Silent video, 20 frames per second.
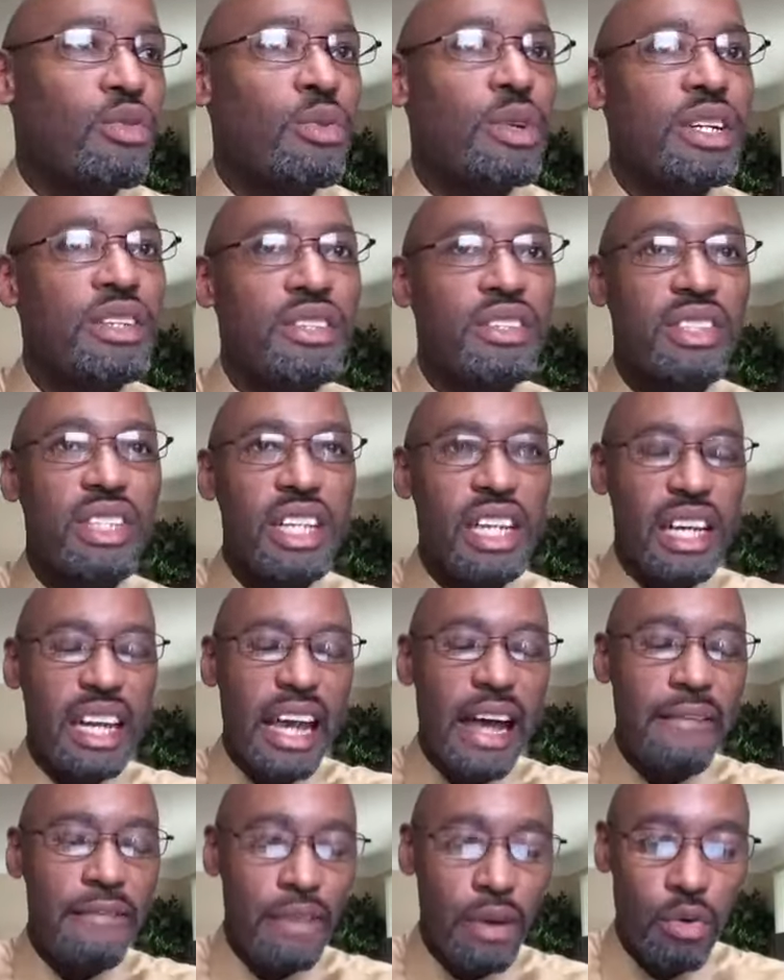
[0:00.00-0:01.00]
We're seeking
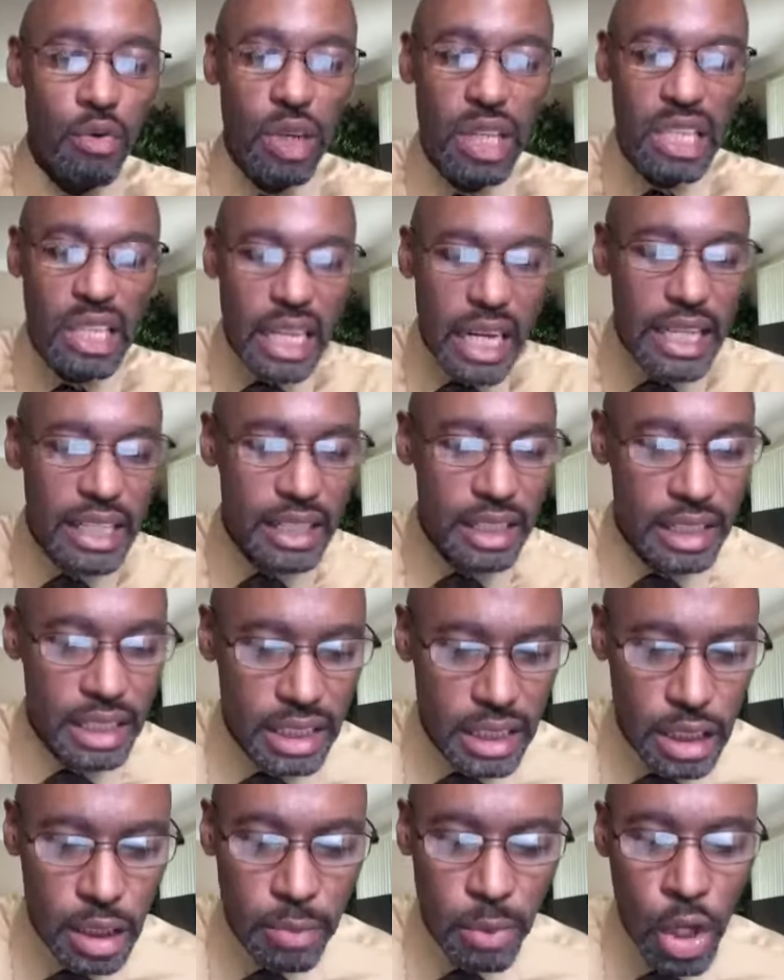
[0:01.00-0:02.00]
after
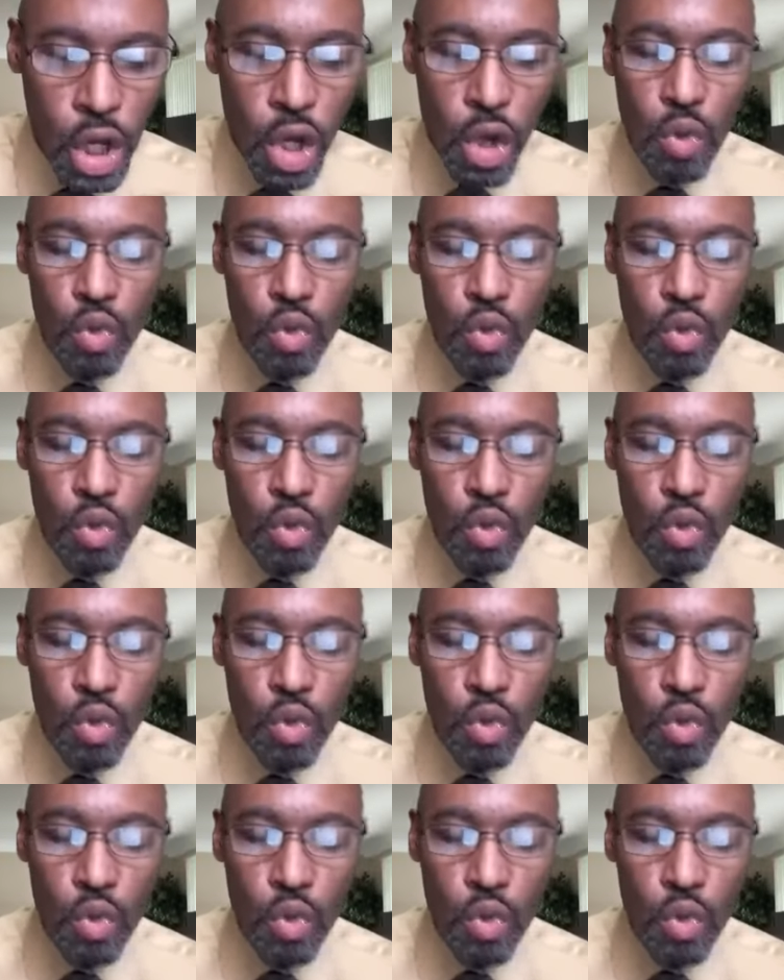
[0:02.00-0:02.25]
relationship